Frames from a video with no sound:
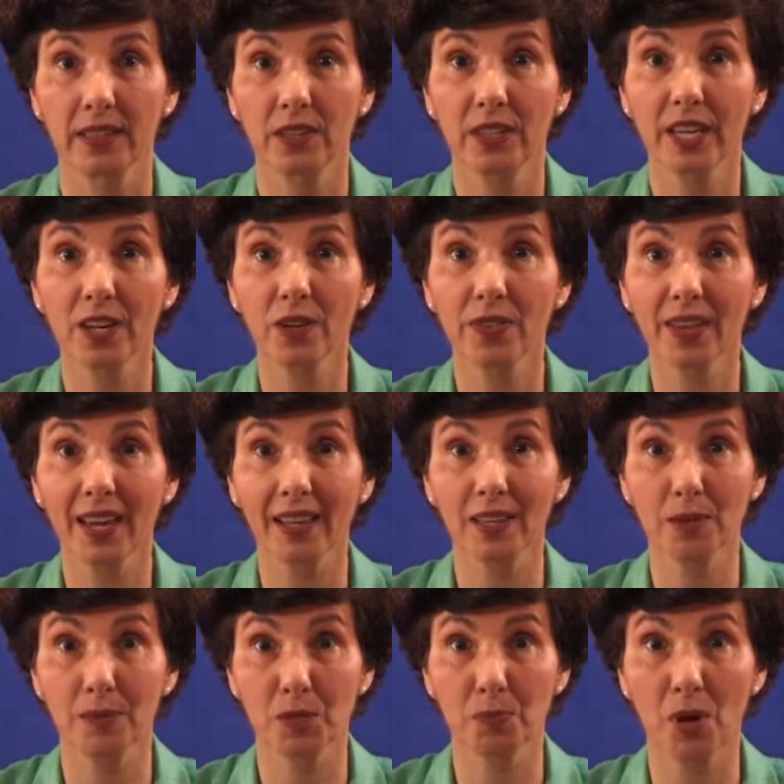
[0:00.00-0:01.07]
Can you hear
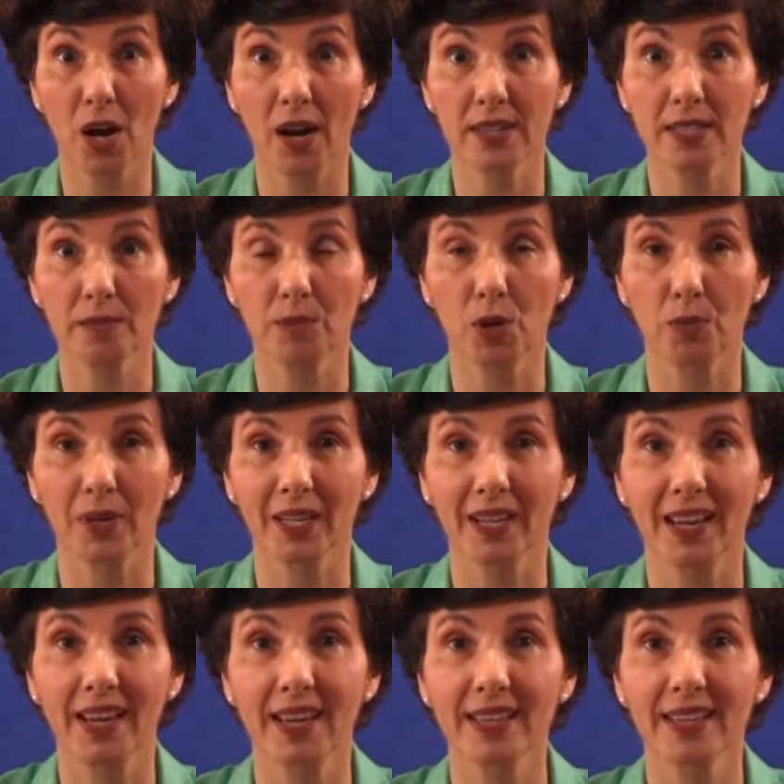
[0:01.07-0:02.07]
that? Let's pause a moment.